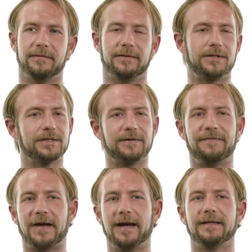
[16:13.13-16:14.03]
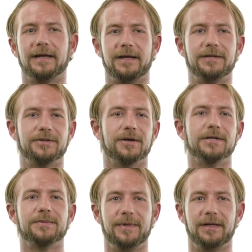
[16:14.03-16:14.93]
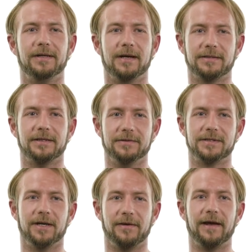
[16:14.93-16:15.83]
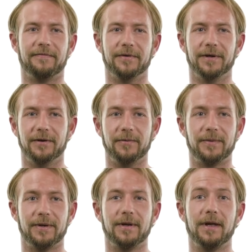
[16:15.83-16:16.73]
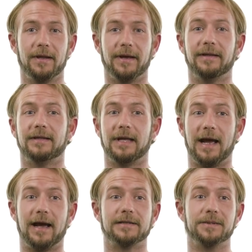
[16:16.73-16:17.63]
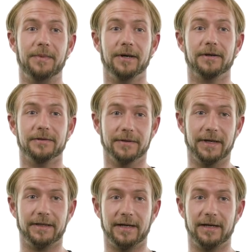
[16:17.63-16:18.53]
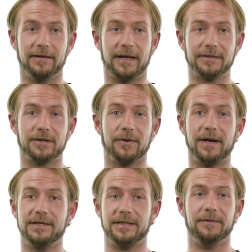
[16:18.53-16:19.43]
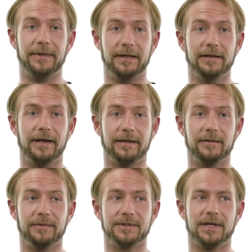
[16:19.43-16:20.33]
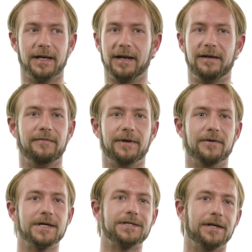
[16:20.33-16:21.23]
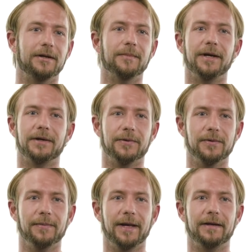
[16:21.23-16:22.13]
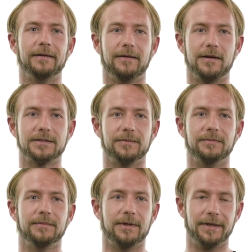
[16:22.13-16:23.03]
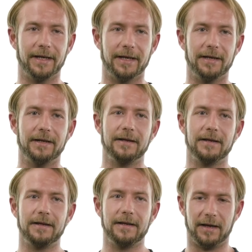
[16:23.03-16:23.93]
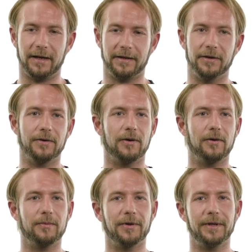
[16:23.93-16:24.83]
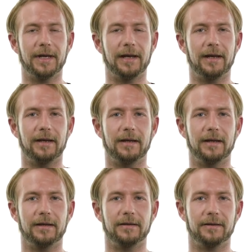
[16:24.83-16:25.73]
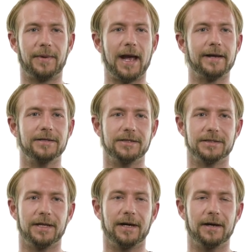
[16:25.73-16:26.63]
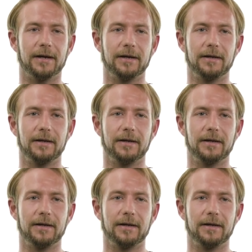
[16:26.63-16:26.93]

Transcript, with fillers: just the fact that he trusts me not to go sell that for dope, like that's a miracle right there. That's crazy to me. Like I'm just like I didn't even question it. I'm like, cool, man, awesome, I'll get it. I go home one day and the package is there,